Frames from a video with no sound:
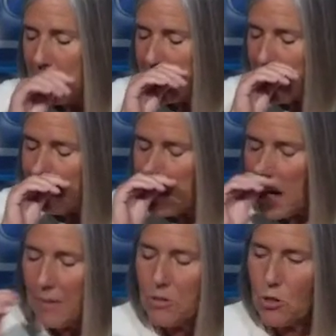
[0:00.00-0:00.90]

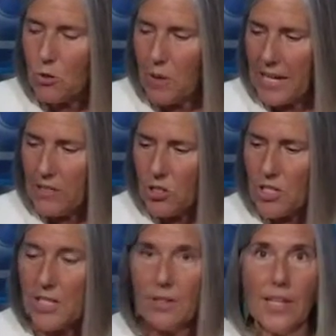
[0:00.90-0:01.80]
Sometimes grace
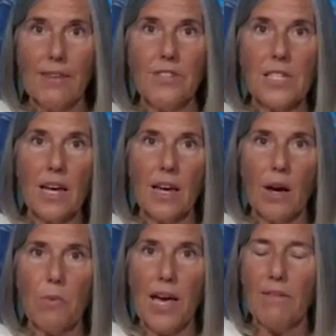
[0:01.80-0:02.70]
just lifts it
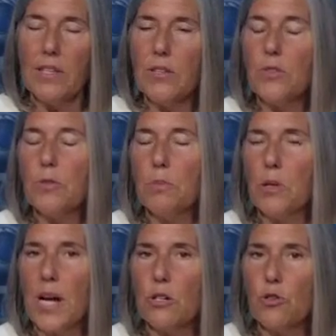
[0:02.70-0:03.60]
and we have this
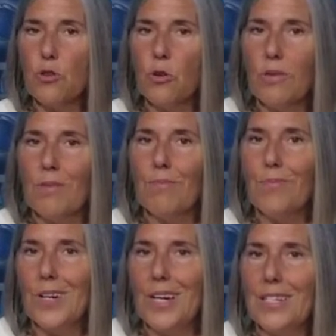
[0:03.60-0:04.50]
supernatural
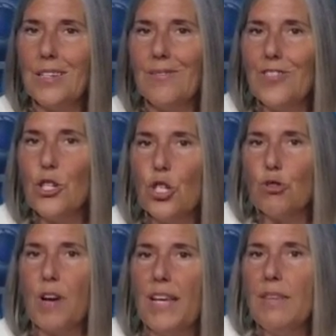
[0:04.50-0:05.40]
kind of
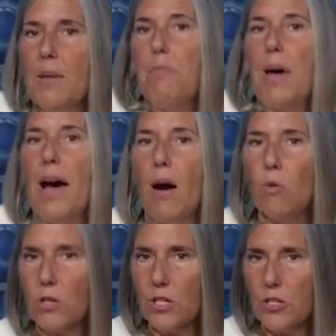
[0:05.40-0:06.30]
strength and
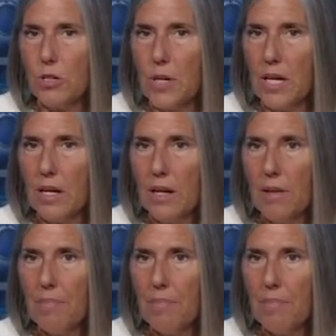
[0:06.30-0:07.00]
power to do it.